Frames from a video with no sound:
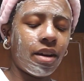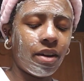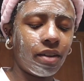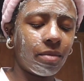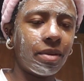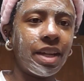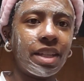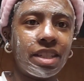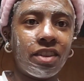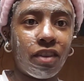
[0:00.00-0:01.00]
Hold on, let me take
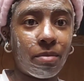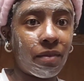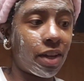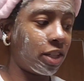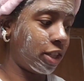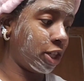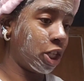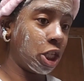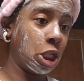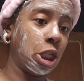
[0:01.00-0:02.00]
this stuff off my face.
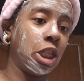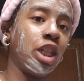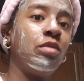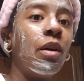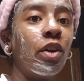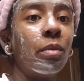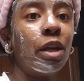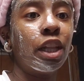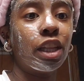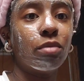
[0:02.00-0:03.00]
It's probably gonna be
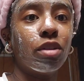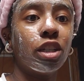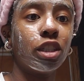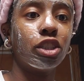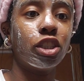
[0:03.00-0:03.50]
a lengthy process,